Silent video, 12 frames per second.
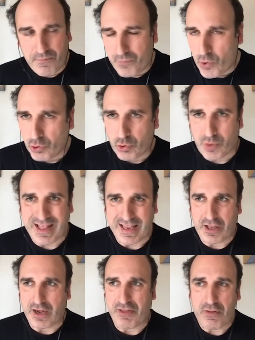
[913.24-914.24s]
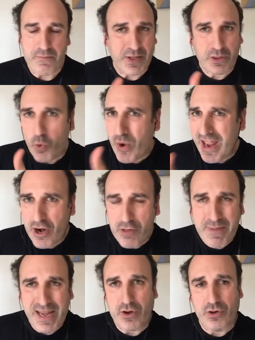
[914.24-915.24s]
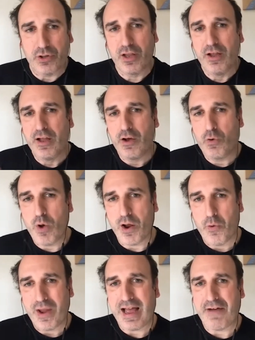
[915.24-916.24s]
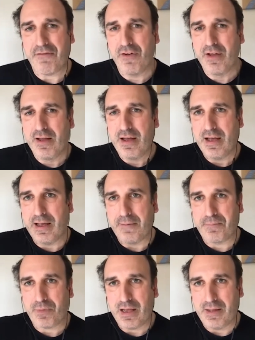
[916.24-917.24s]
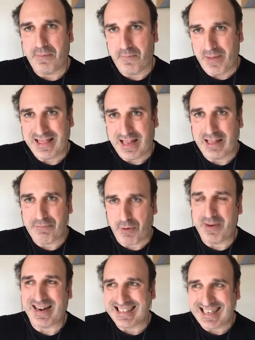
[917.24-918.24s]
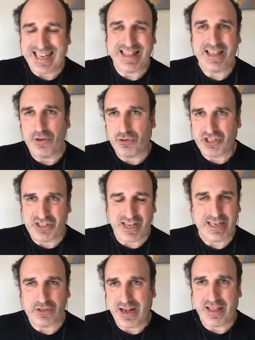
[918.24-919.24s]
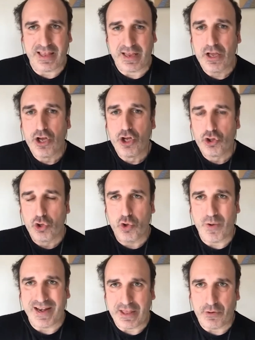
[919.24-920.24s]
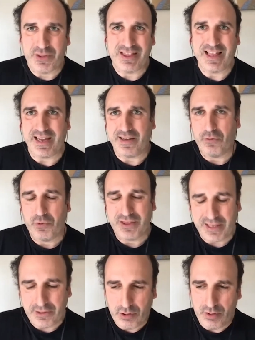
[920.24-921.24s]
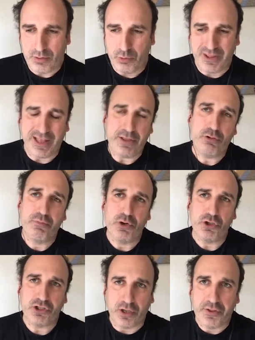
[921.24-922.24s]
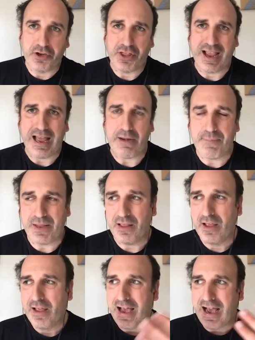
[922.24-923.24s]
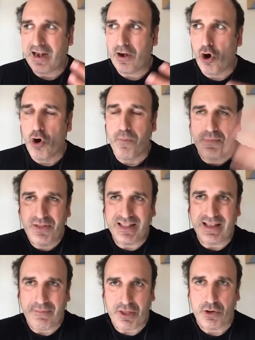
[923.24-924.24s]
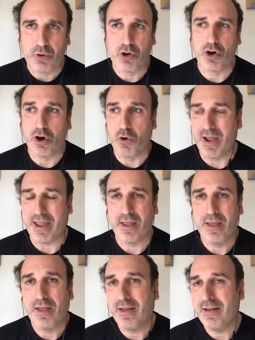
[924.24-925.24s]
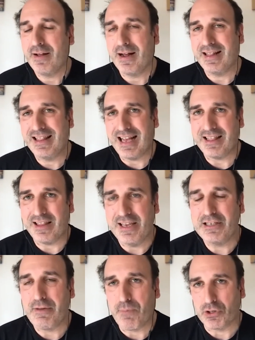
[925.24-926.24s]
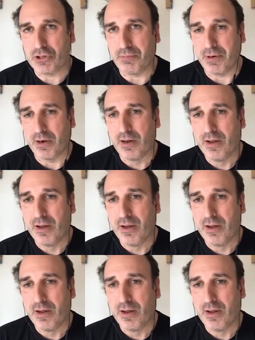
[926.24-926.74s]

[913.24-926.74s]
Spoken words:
go to a diet and everything, but we are not very good when we have a mental health problem, anxiety or stress or anything, to do anything. We tend to brush under the carpet and hope that everything will go away. That is impossible.